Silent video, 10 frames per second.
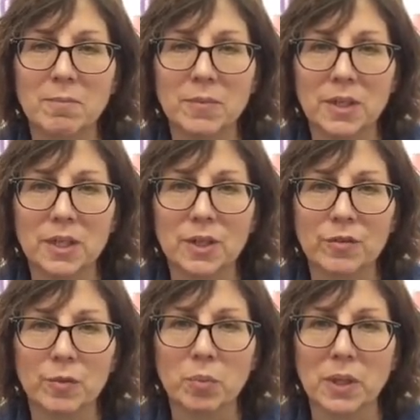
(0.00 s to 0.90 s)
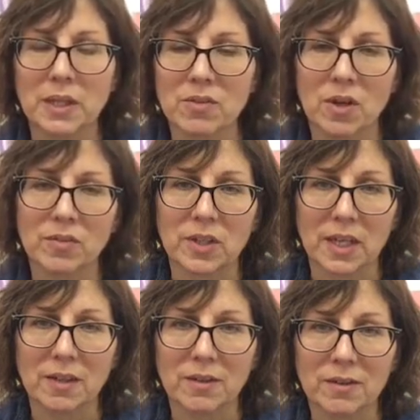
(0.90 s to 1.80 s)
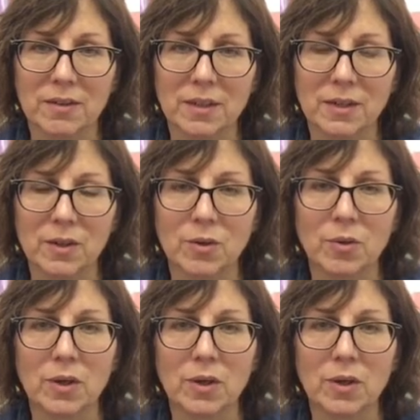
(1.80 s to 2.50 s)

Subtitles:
year for putting this all together. I know